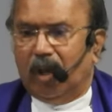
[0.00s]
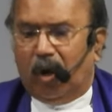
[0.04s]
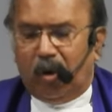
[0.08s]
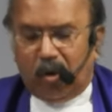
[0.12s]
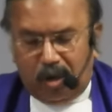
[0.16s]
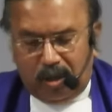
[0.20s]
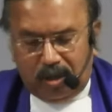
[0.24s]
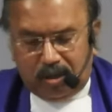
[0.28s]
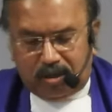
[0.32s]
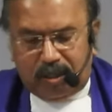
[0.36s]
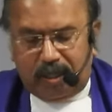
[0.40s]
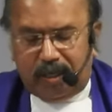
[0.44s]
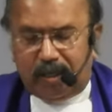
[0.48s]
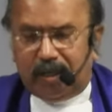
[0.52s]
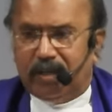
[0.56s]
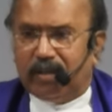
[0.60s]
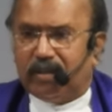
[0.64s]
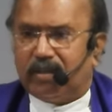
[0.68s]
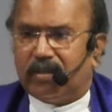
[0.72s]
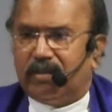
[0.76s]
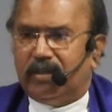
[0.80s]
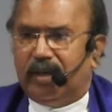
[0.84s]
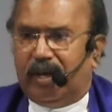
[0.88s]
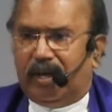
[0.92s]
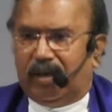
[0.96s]
The whole thing
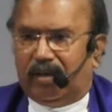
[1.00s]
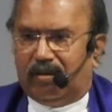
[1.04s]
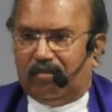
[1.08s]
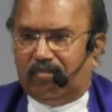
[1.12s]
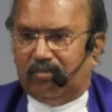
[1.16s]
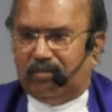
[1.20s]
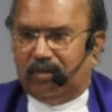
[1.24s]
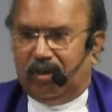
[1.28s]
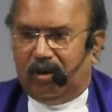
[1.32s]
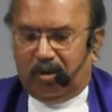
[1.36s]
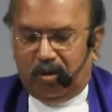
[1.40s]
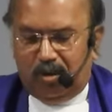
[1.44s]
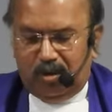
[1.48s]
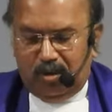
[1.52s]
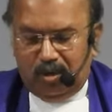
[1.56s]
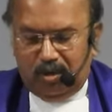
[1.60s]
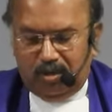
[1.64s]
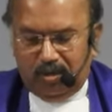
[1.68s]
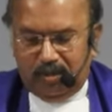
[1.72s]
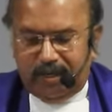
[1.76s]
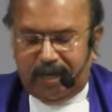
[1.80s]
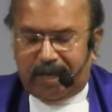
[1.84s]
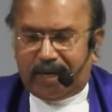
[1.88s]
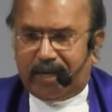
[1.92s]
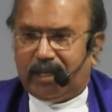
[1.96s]
is there. The
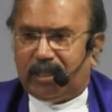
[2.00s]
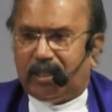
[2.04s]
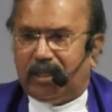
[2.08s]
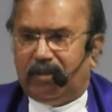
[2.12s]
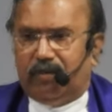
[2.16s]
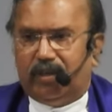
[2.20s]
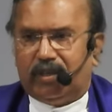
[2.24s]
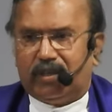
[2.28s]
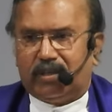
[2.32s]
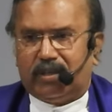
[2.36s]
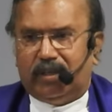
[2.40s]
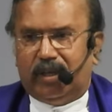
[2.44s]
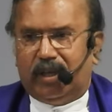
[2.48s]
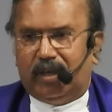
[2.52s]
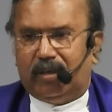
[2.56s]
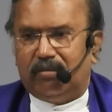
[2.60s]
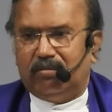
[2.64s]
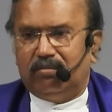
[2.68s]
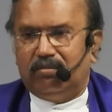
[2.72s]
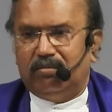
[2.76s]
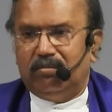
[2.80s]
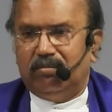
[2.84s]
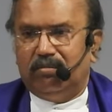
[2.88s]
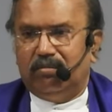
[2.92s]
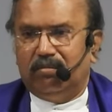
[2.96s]
whole narrative is
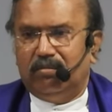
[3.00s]
there.